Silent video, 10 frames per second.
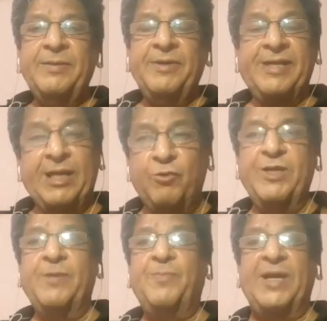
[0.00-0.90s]

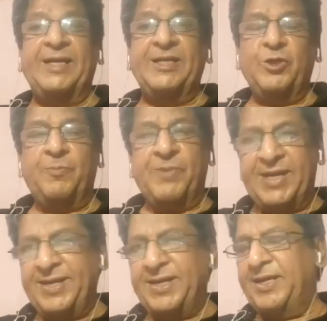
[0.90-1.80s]
regular practice of
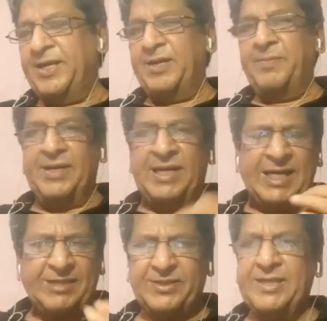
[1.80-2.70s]
pranayama,
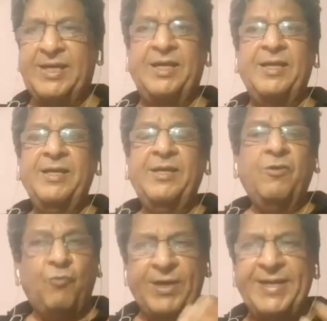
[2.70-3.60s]
asana,
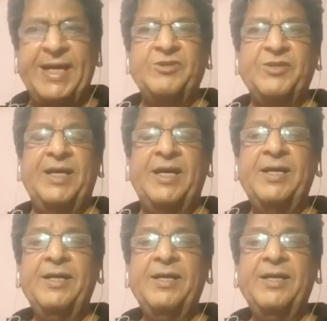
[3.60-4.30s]
one asana,